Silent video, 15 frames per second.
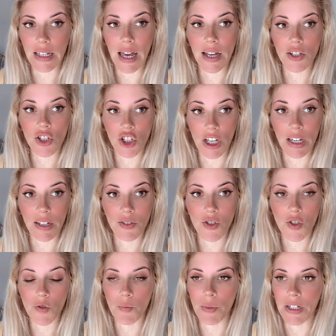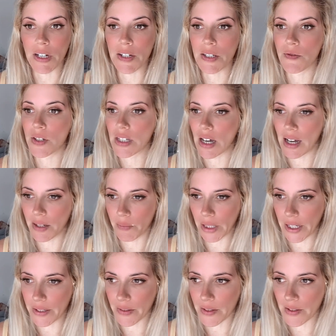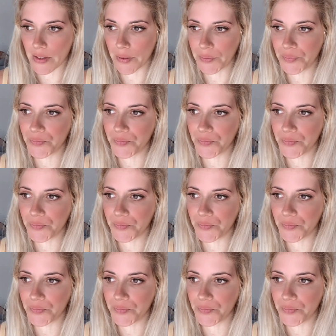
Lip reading: get changed because of the timelines